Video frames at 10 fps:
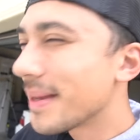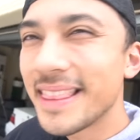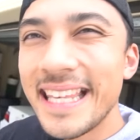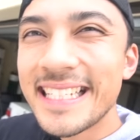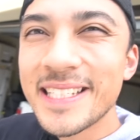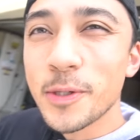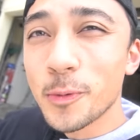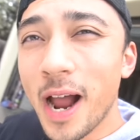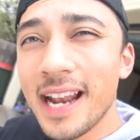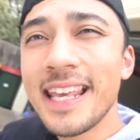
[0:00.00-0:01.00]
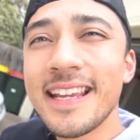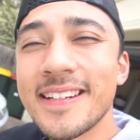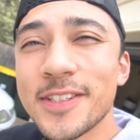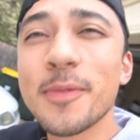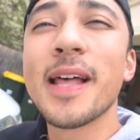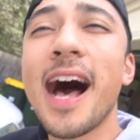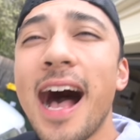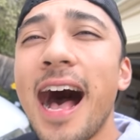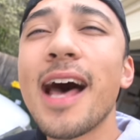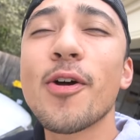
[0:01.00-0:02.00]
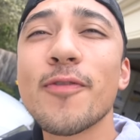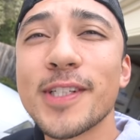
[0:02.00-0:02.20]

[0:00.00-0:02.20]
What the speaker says: But this right here is from the heart of